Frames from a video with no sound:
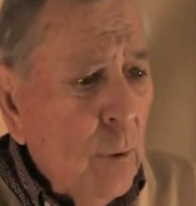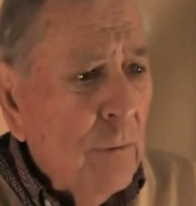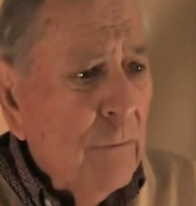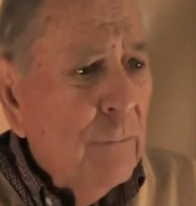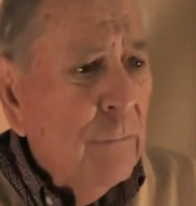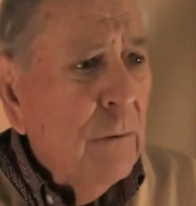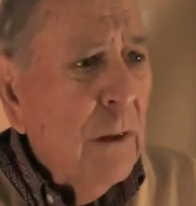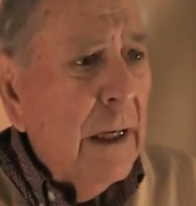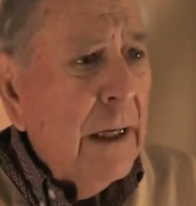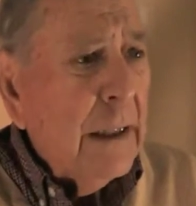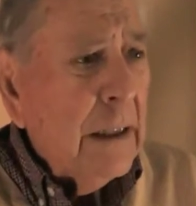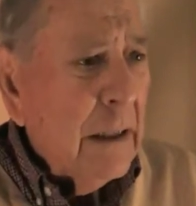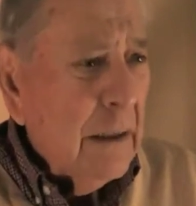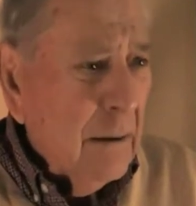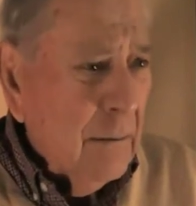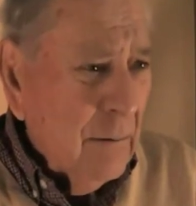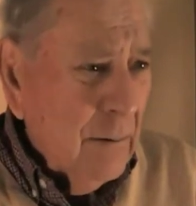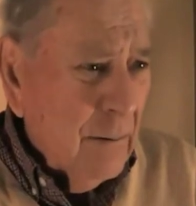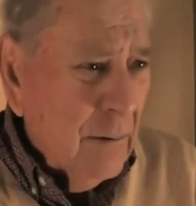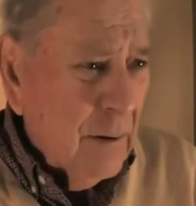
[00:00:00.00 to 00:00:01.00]
flight,
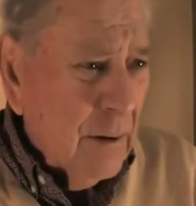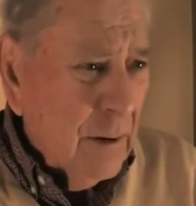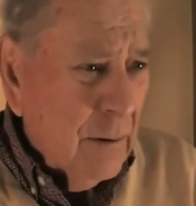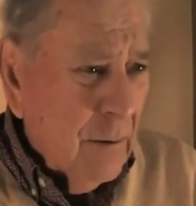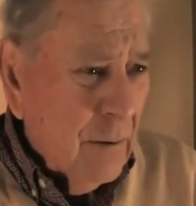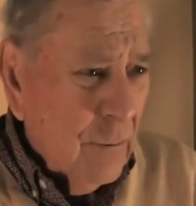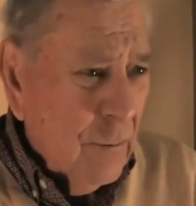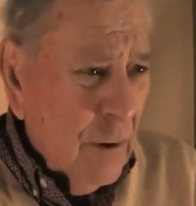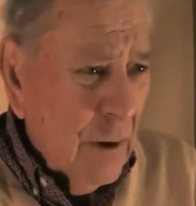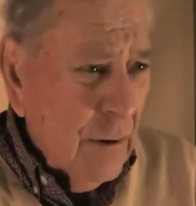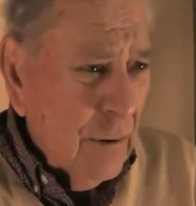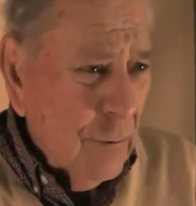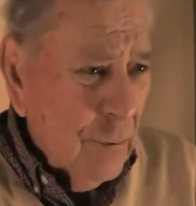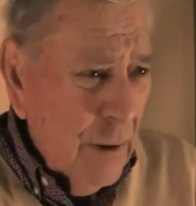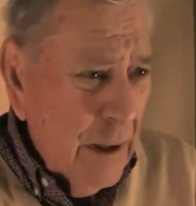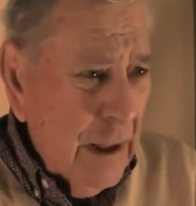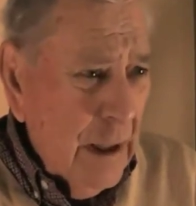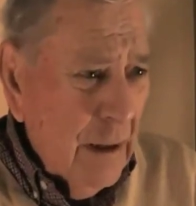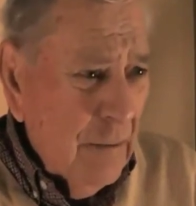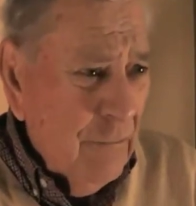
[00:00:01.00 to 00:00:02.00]
a
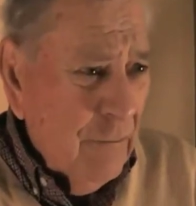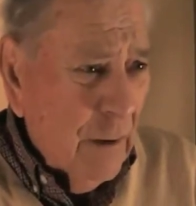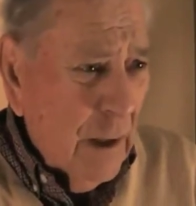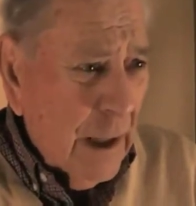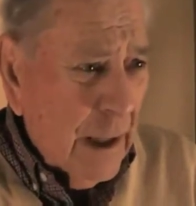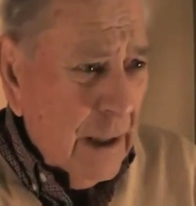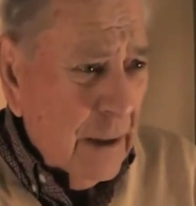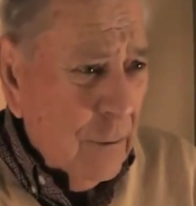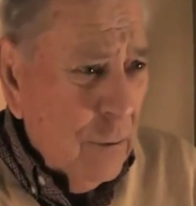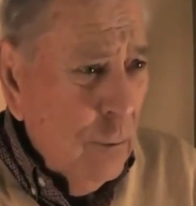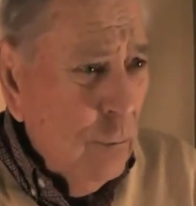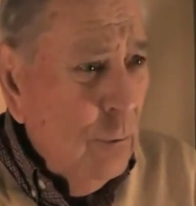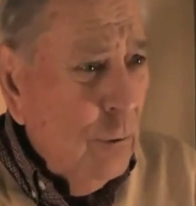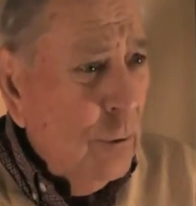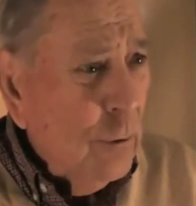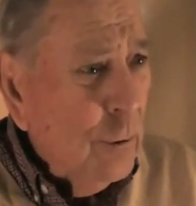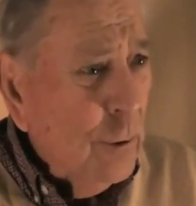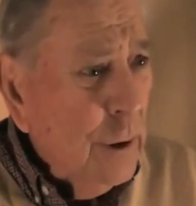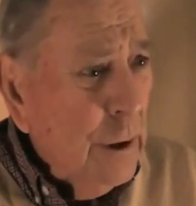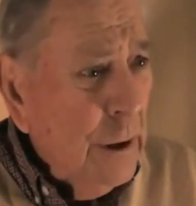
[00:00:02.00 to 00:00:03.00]
training flight,
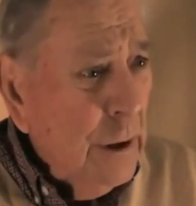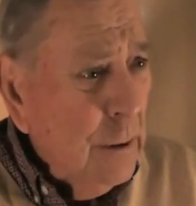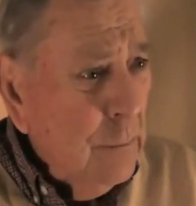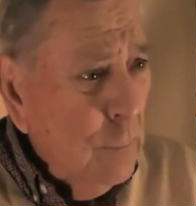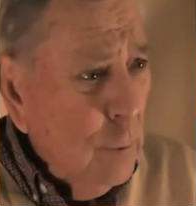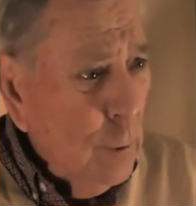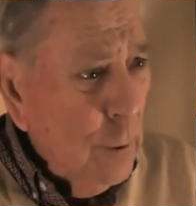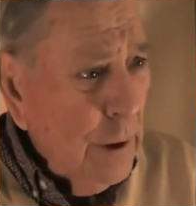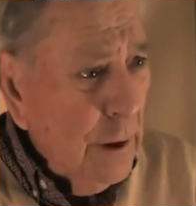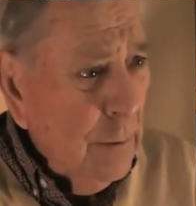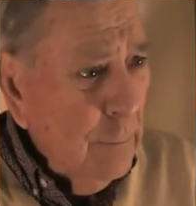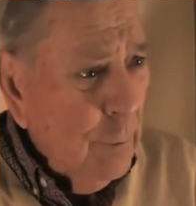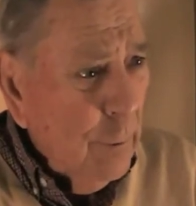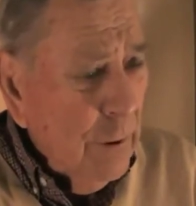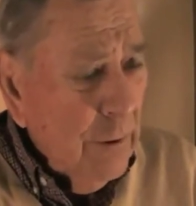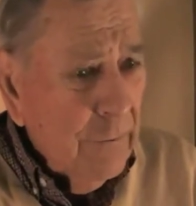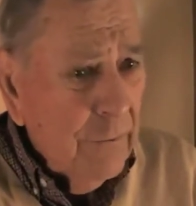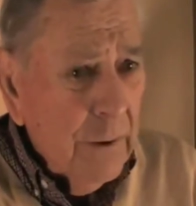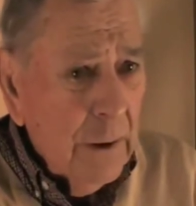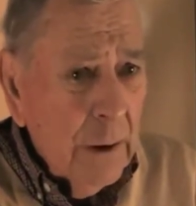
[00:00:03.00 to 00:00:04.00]
2:30 in the morning
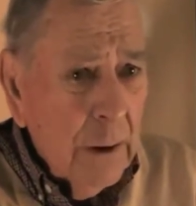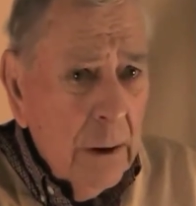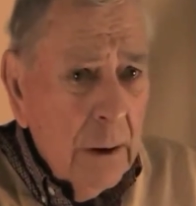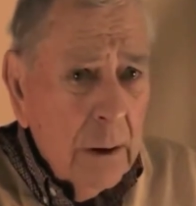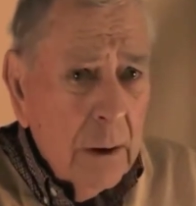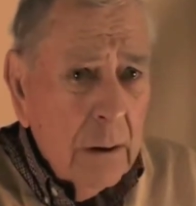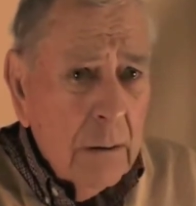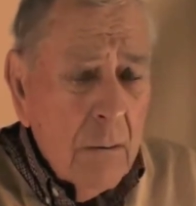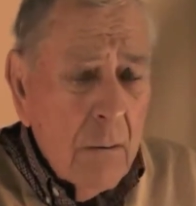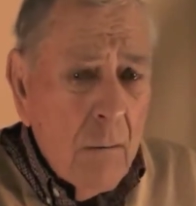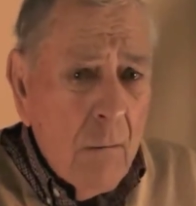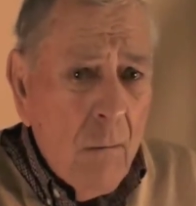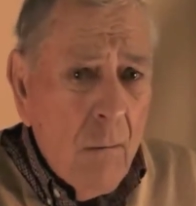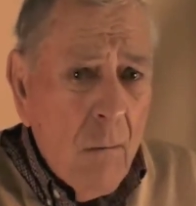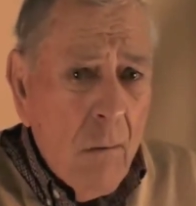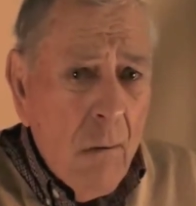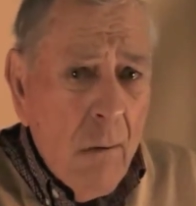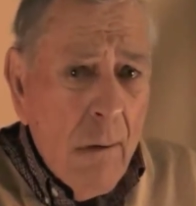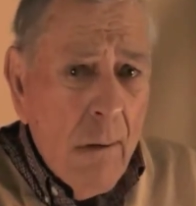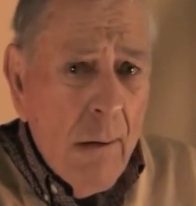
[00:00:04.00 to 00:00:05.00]
briefing,
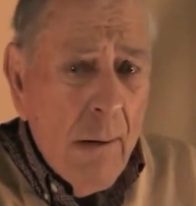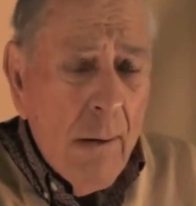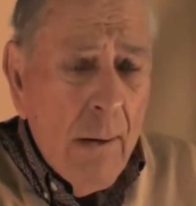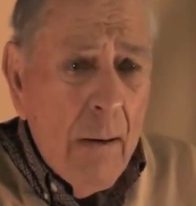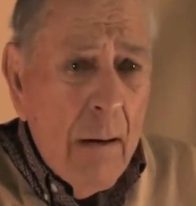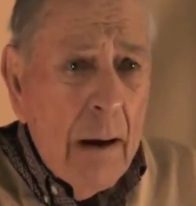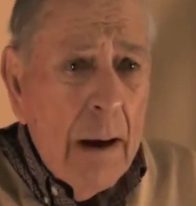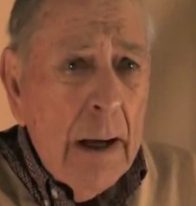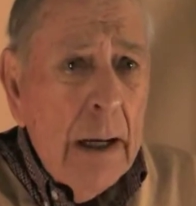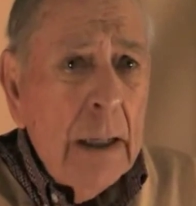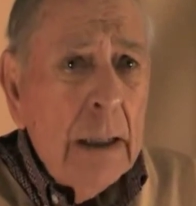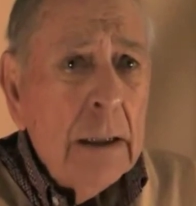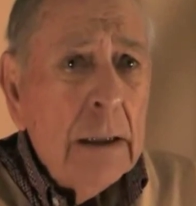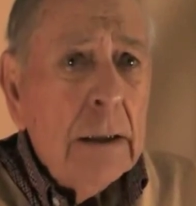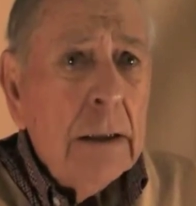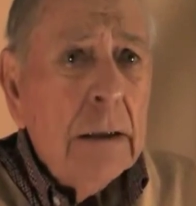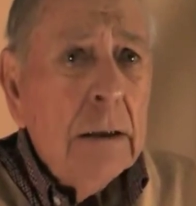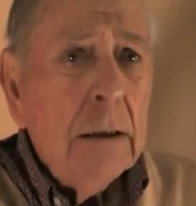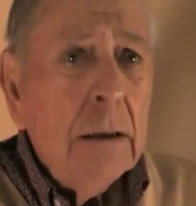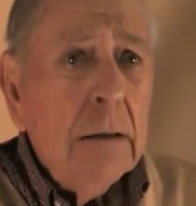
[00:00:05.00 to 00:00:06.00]
and